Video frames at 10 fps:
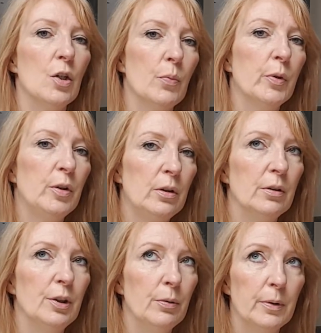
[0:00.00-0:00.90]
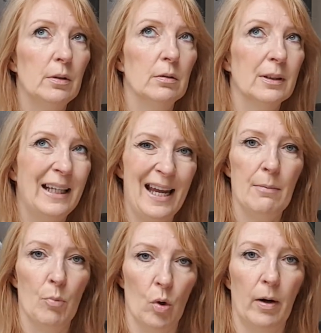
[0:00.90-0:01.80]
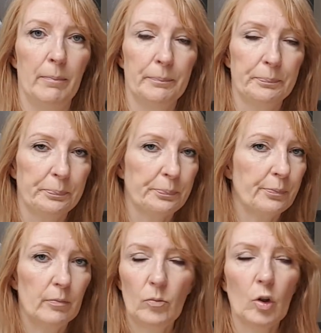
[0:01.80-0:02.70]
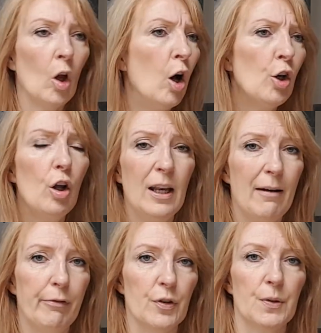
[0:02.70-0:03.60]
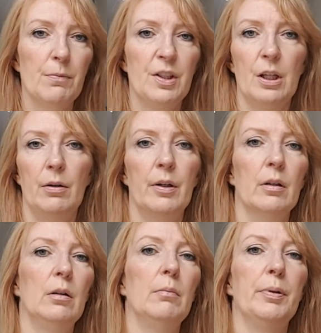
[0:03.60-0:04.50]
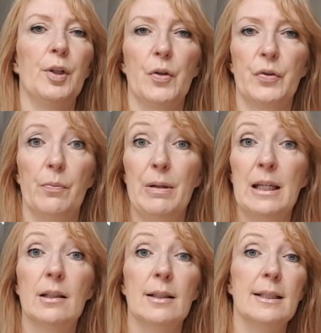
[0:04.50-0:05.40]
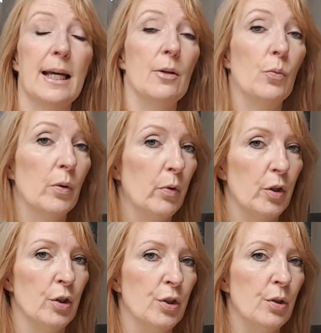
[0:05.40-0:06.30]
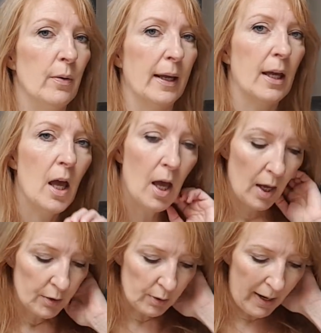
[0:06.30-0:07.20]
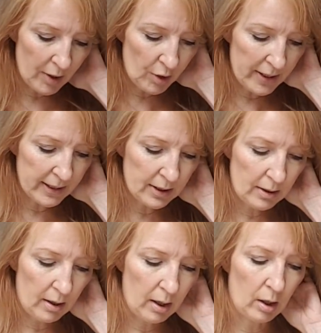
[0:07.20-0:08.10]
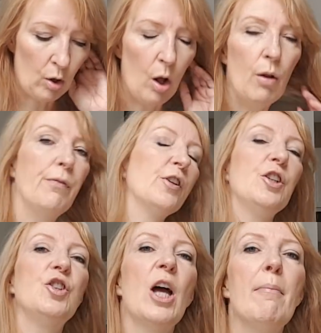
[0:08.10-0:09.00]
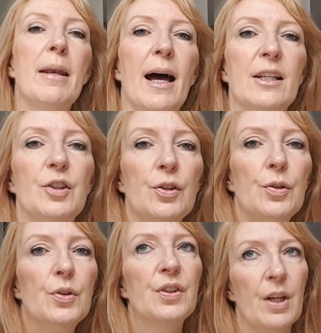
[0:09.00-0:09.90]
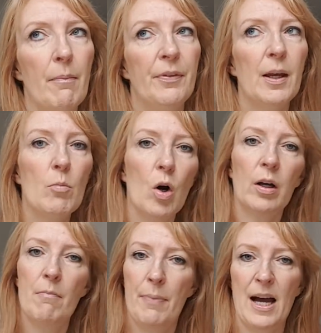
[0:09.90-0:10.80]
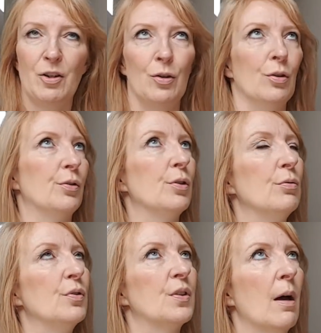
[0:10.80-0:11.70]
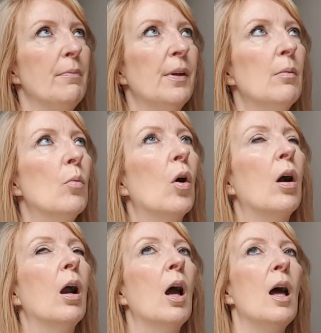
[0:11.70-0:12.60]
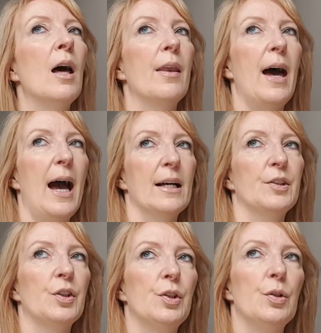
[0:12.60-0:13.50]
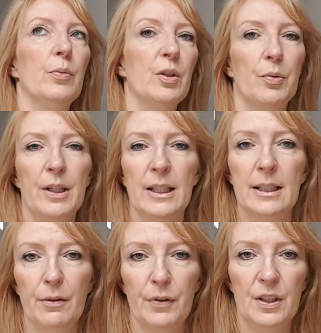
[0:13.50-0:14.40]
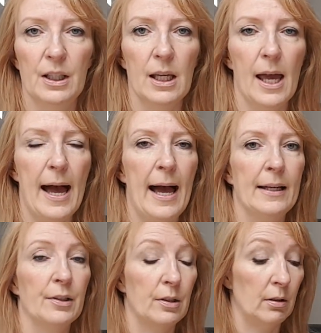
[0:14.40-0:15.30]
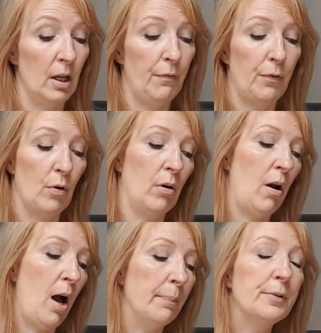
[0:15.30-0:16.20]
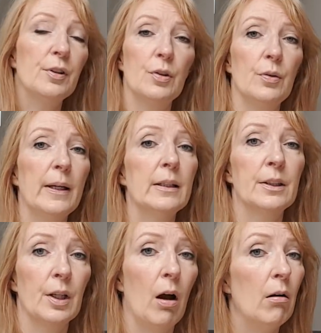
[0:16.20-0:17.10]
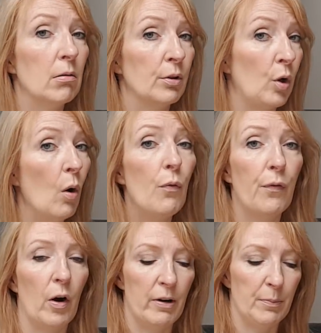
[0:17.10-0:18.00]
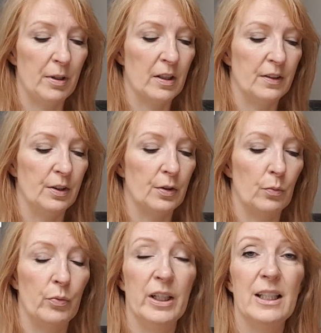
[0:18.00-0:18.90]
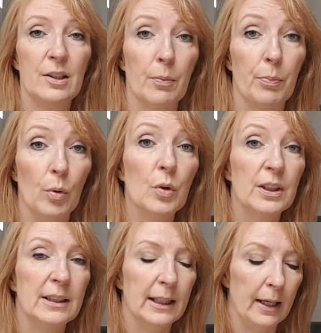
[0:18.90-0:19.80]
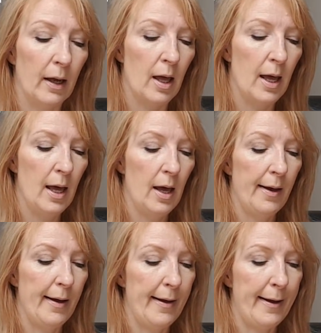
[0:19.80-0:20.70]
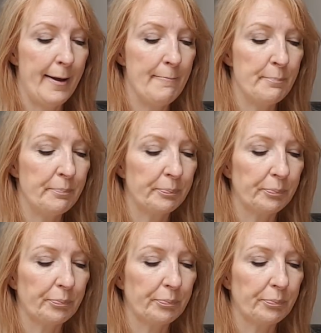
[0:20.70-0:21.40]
you will you'll gain more on all levels, material, but also being content with what you're doing. So actually, it's a, a, call for the Geminis to do something more compassionate, to do something more that has to do with creativity. And if you're up to doing so, go for it because it's really supported here. Um,